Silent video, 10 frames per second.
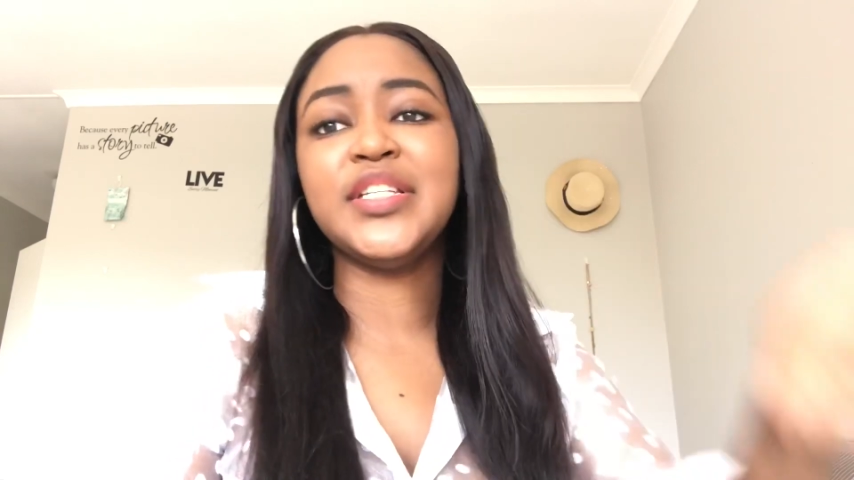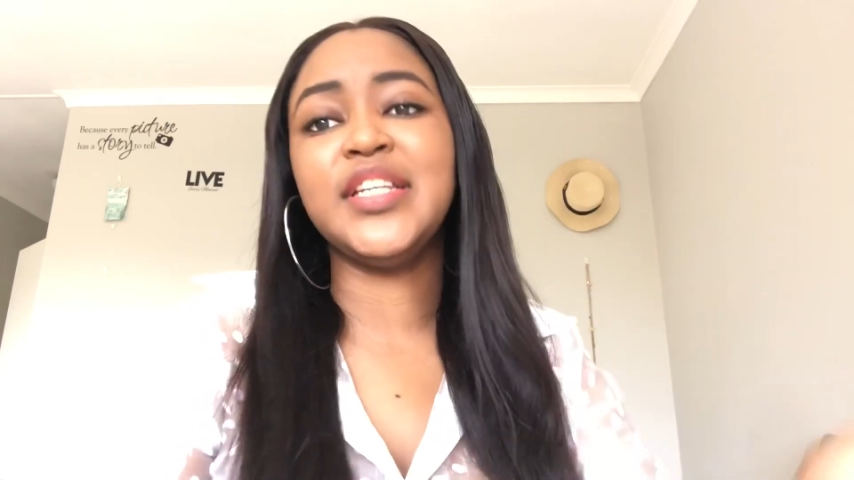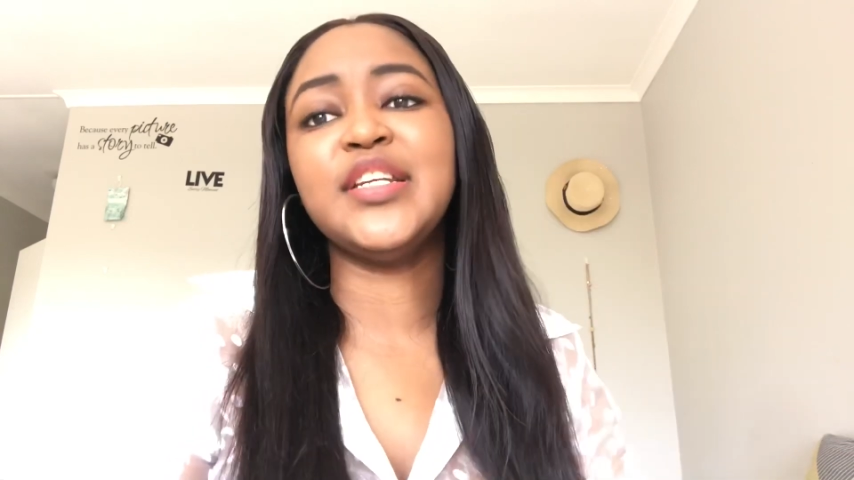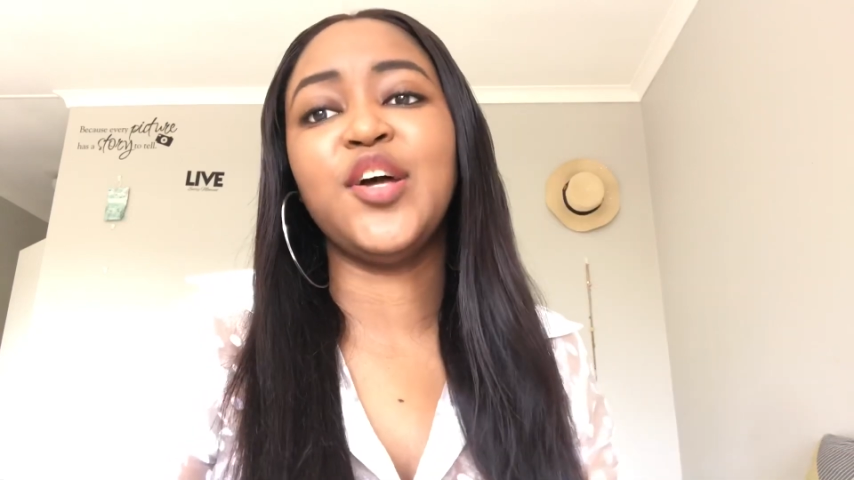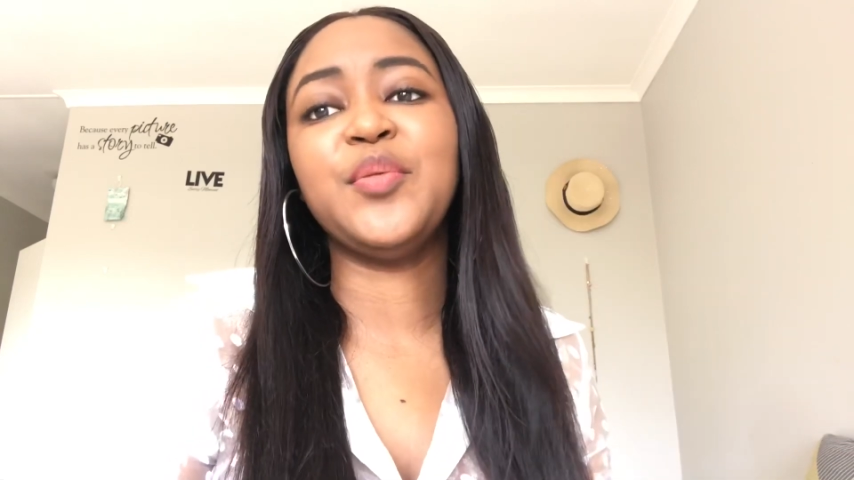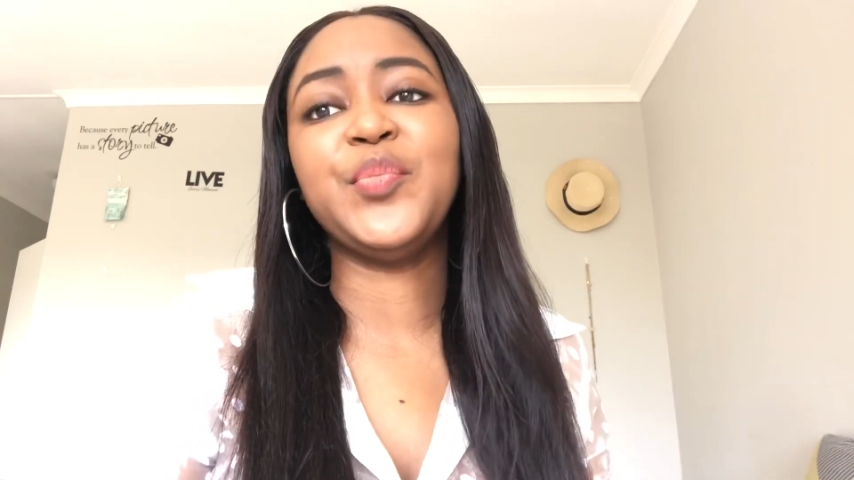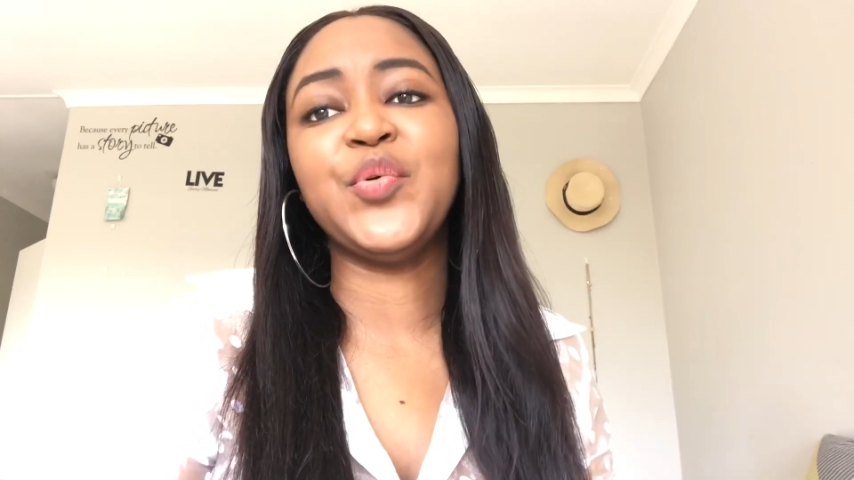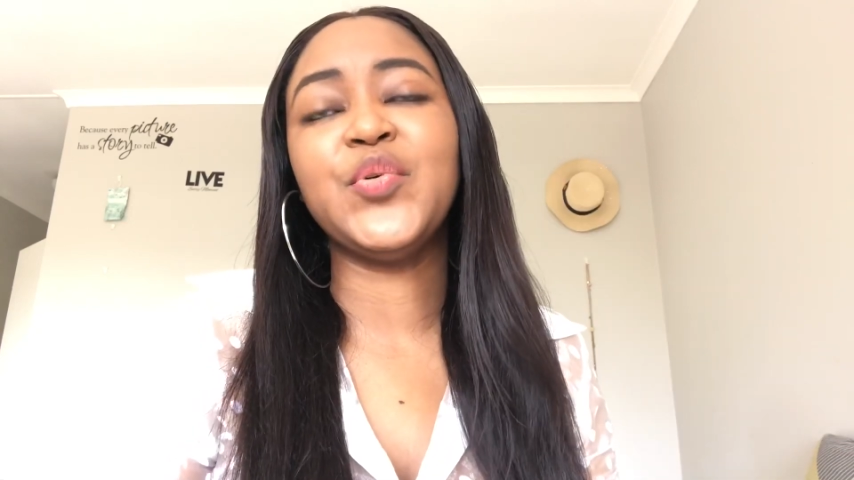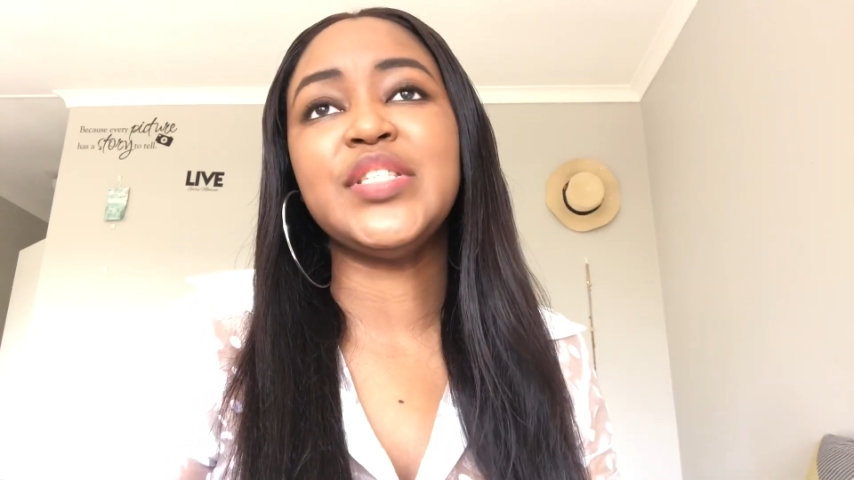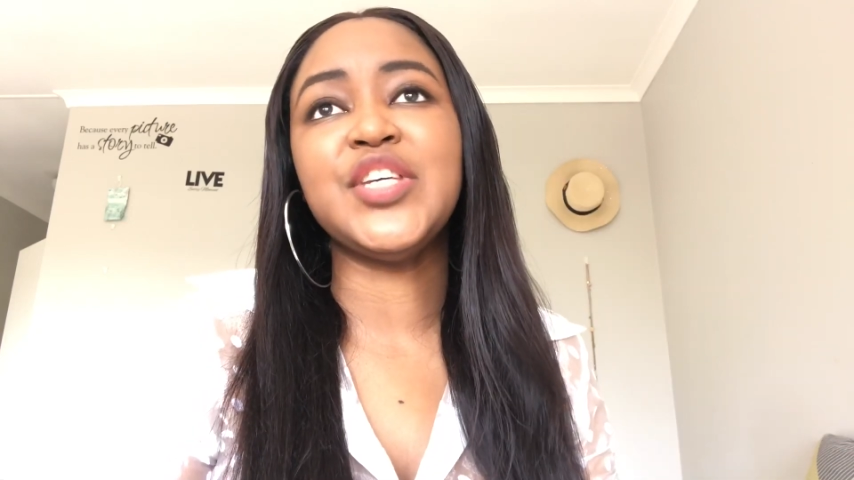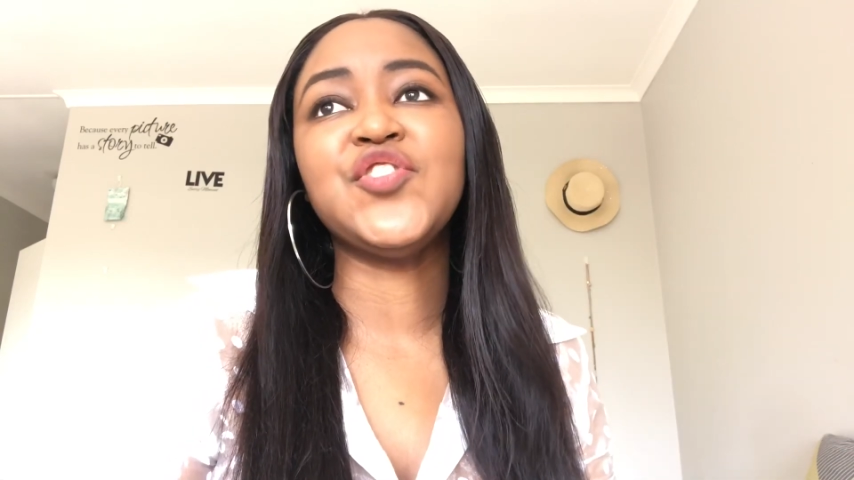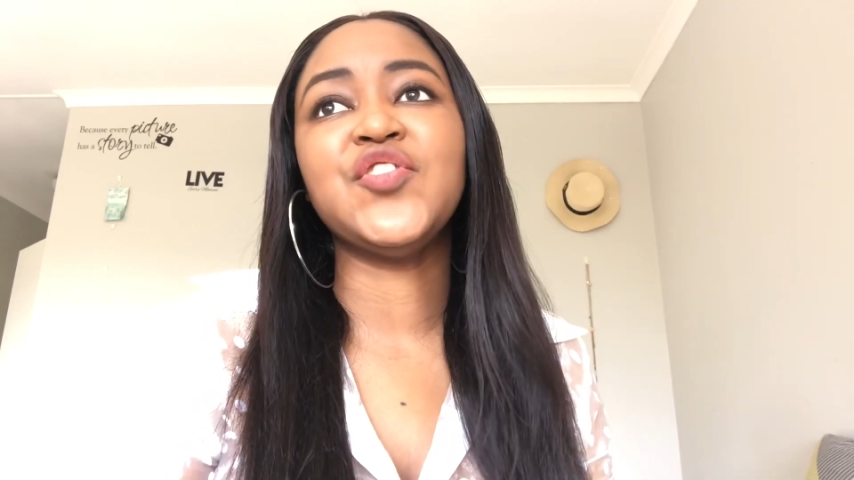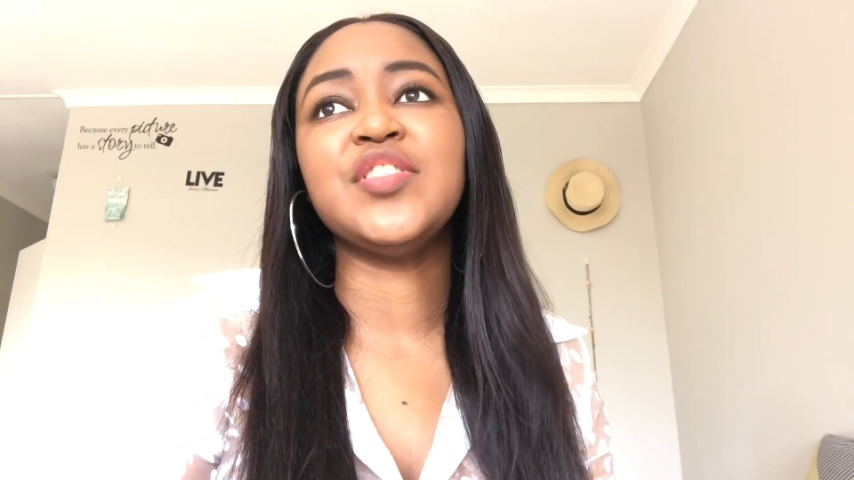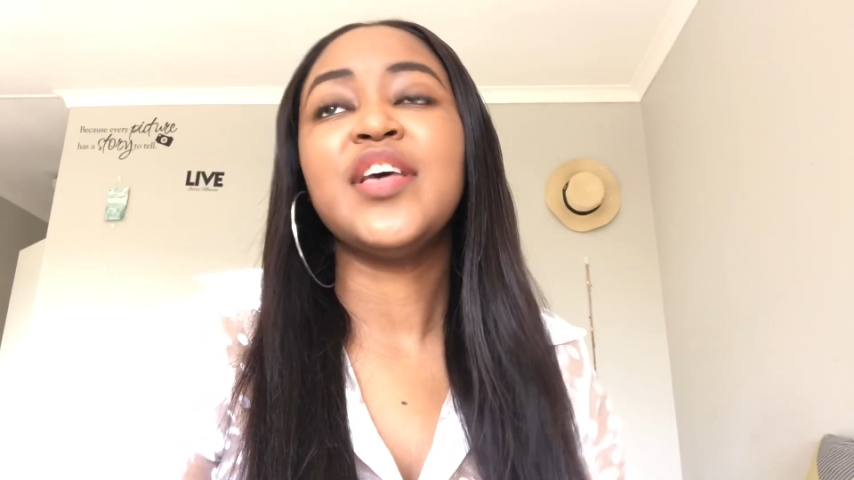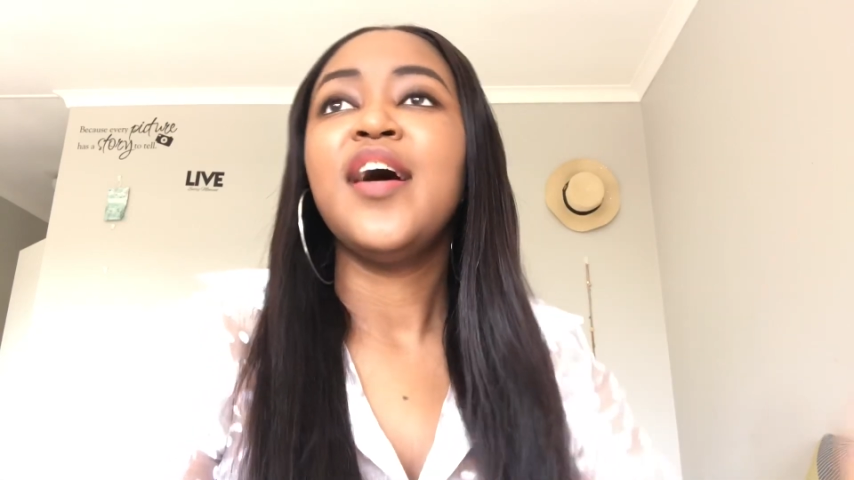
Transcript: need a lot more sessions.